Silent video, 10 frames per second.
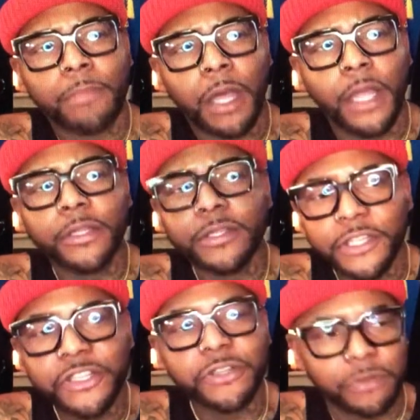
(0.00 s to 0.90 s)

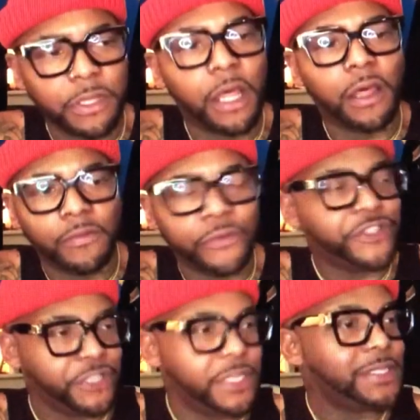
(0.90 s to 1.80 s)
Unconditional love,
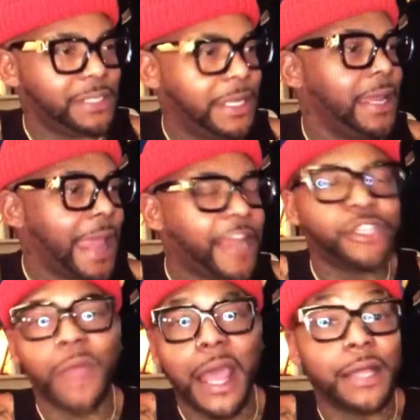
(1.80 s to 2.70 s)
which is in
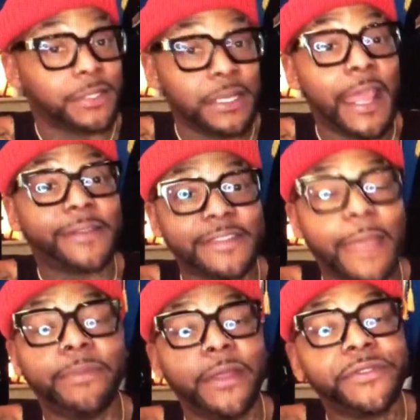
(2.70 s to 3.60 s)
actuality
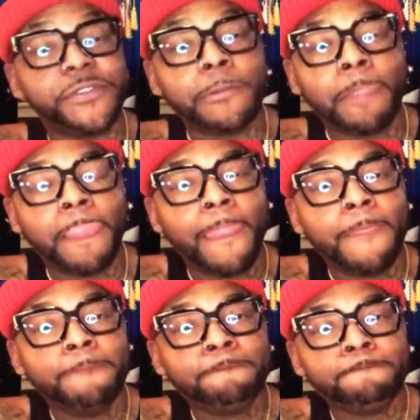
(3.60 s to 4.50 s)
acceptance.
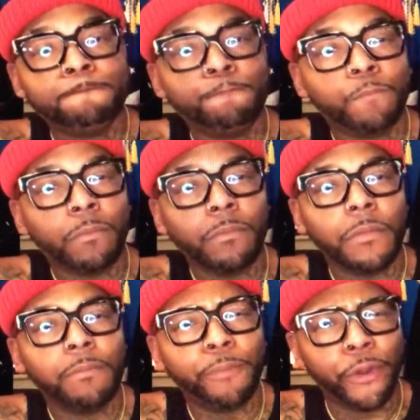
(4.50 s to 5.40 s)

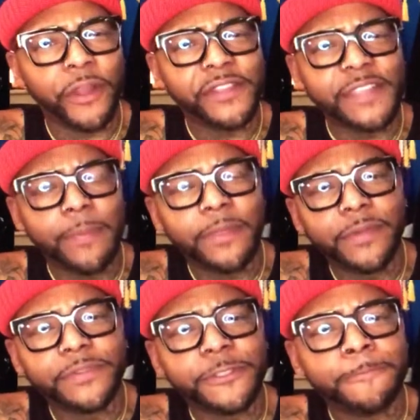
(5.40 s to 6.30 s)
Pure
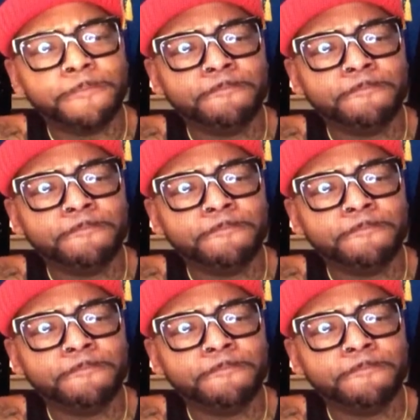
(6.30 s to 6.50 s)
acceptance.